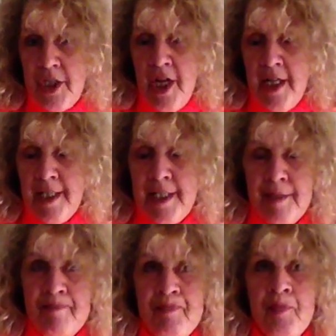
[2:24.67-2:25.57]

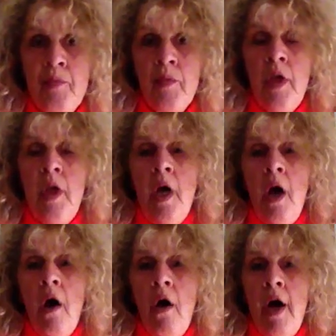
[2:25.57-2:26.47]
Shanks.
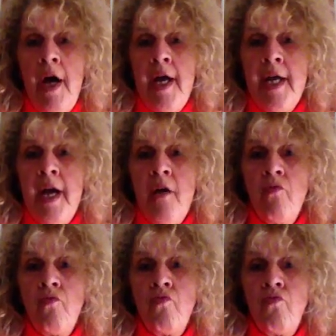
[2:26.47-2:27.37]
I
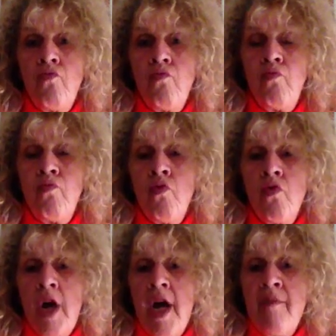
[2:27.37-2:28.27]

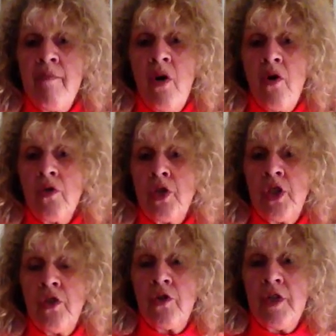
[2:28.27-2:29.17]
walk 8 miles
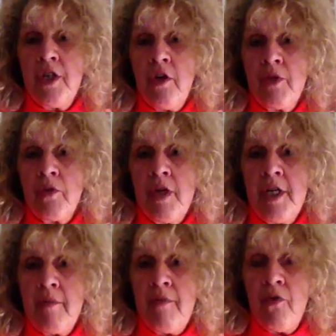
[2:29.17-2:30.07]
2-3 times a
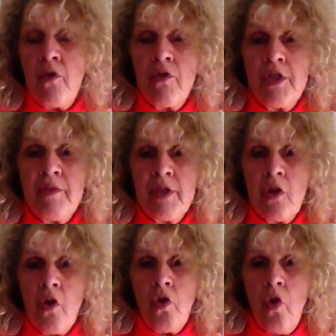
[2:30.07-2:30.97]
week, and before Christmas I
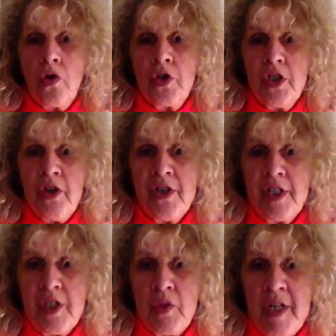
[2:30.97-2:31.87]
got lost and I
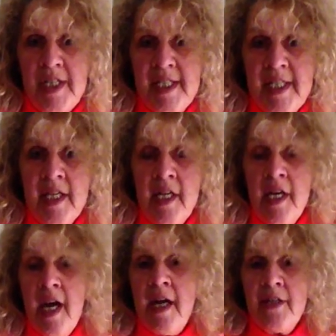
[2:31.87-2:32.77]
did 20,
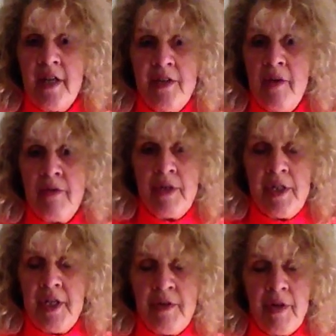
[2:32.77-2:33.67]
and there were
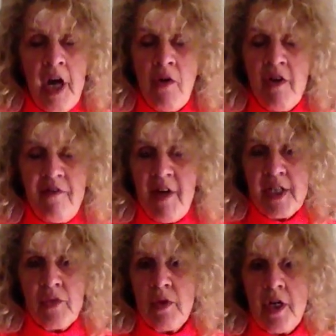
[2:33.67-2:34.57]
no ill
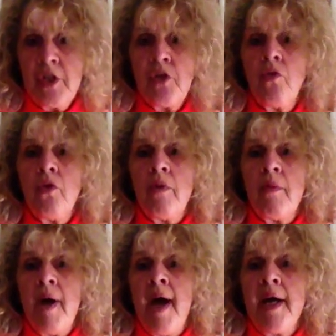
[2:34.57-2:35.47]
effects at all on my
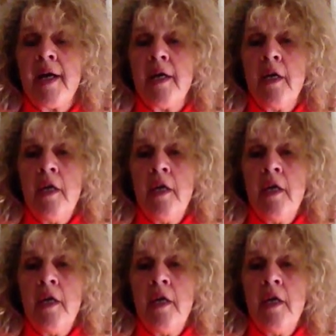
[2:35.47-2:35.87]
back.